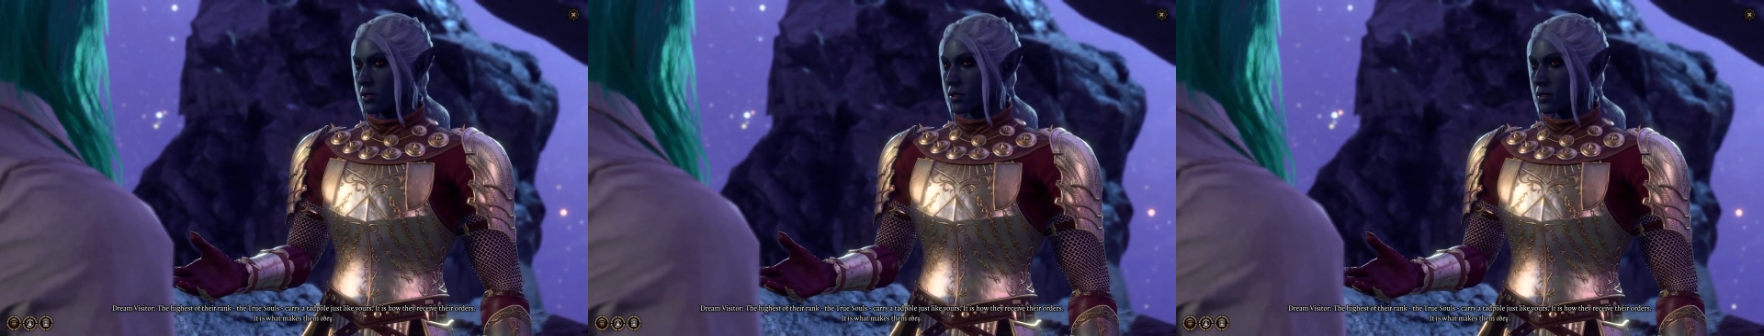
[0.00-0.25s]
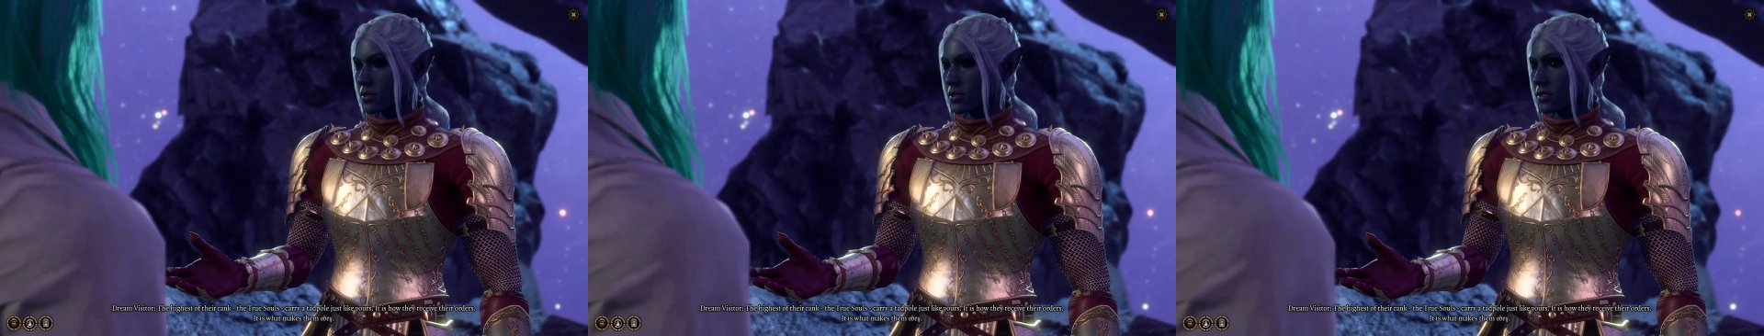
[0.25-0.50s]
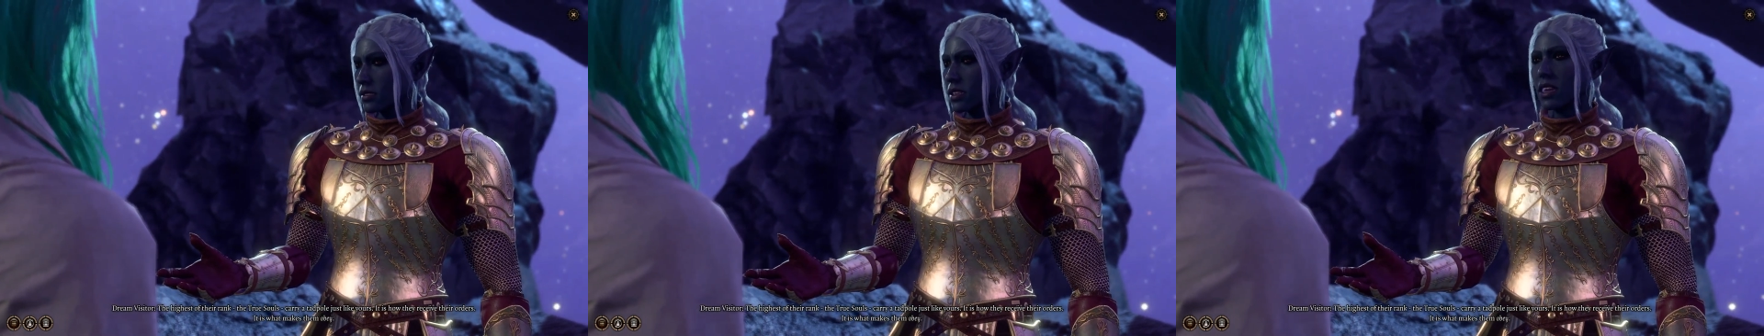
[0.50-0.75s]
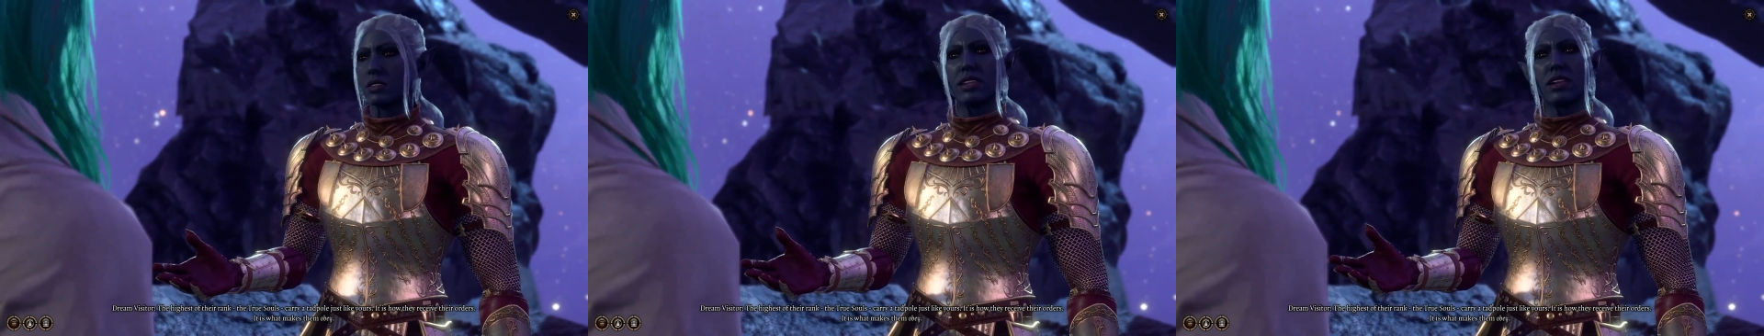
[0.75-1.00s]
Shane
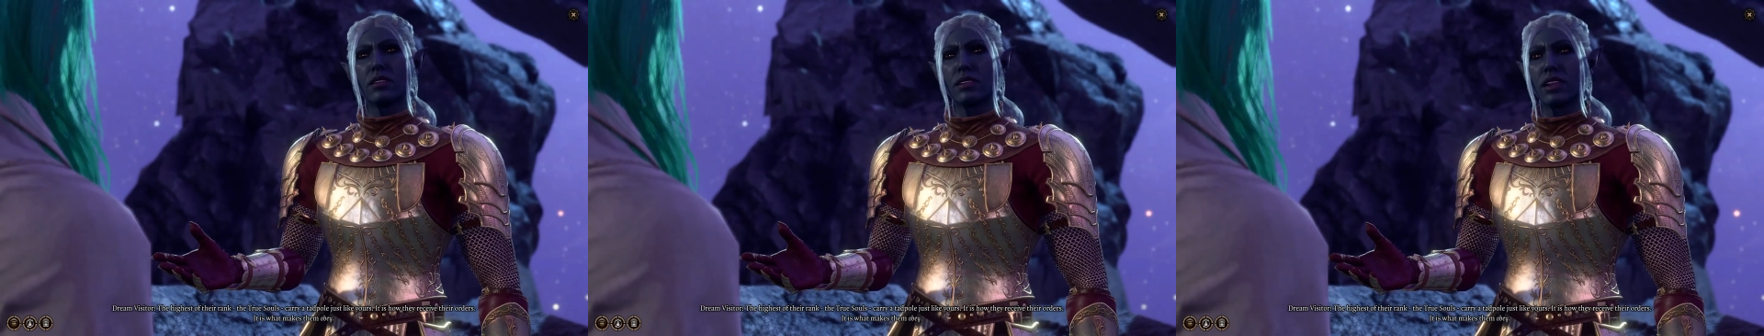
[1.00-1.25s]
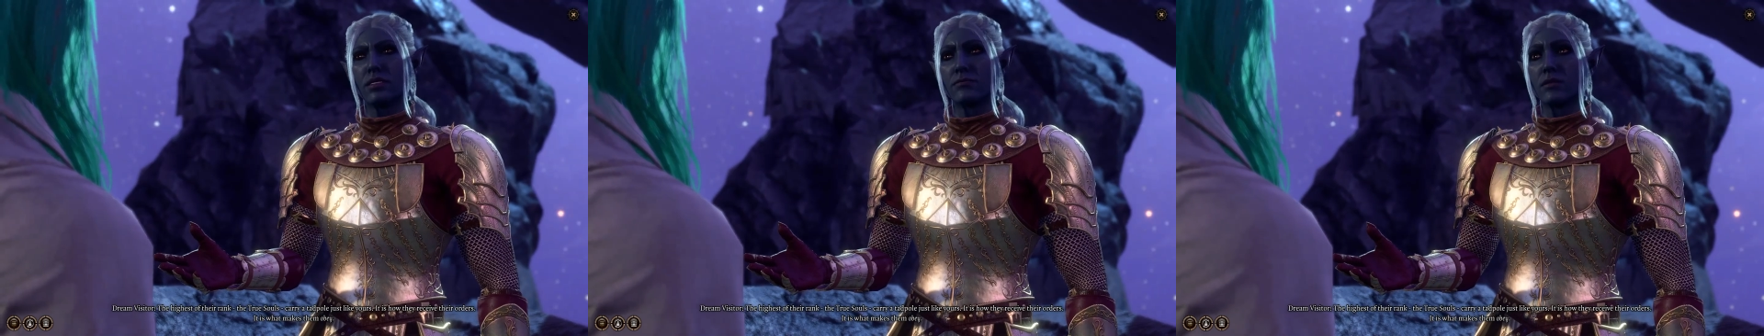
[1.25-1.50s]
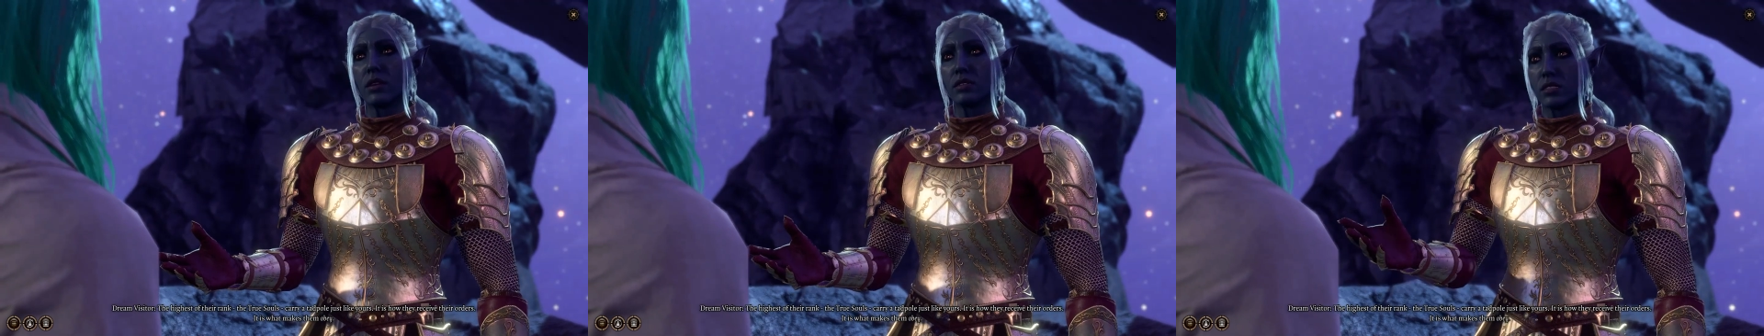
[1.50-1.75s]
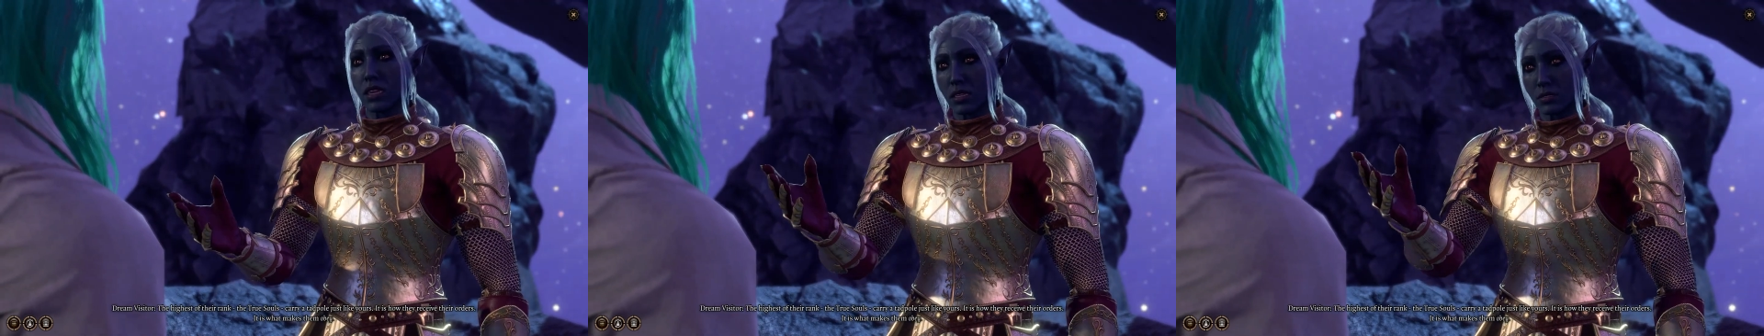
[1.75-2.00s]
sleeping. Oh my
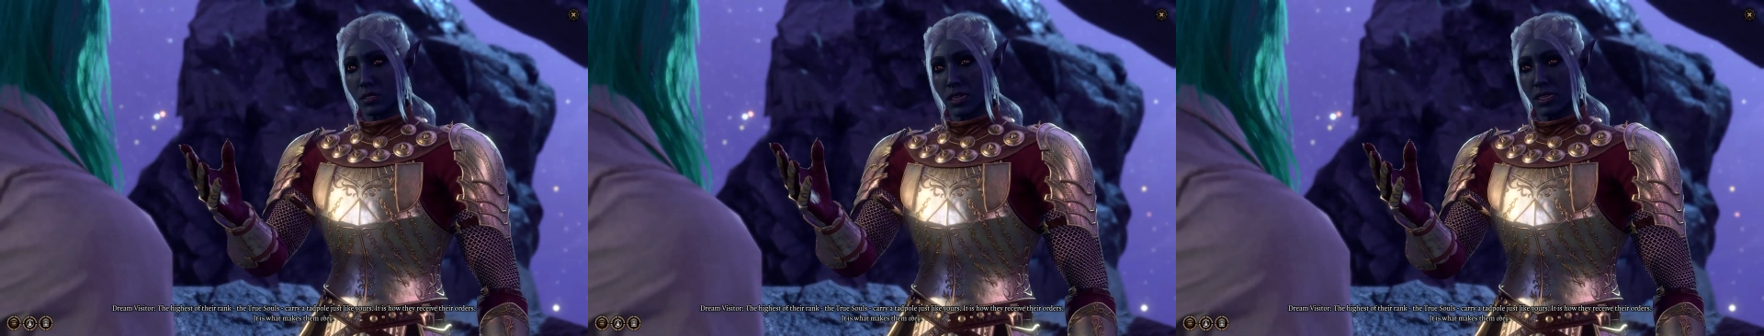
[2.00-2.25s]
goodness. Just